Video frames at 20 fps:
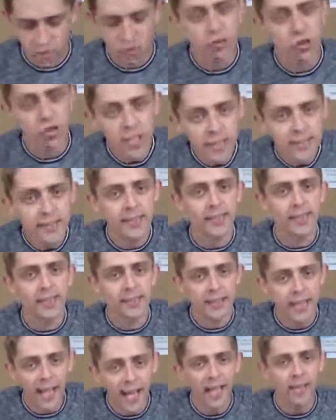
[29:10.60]

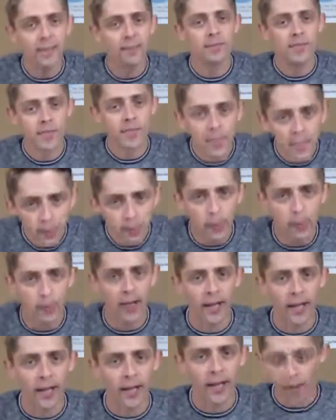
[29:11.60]
Jesus came to
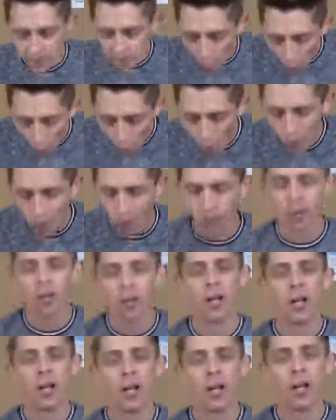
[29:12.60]
liberate us all
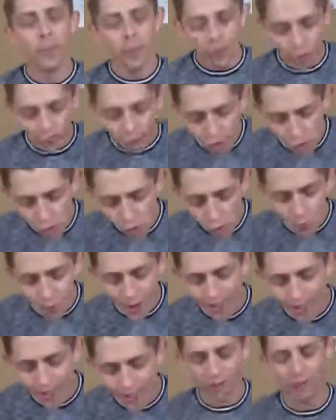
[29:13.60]
from the full
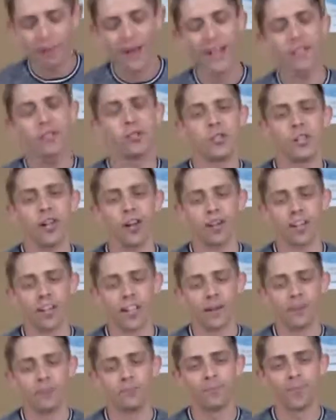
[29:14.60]
weight of
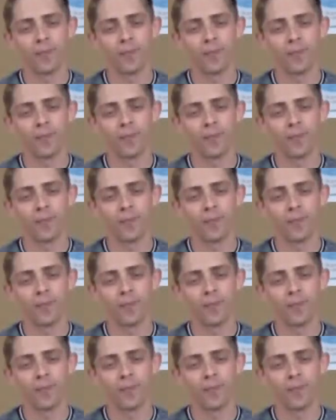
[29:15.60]
patriarchy.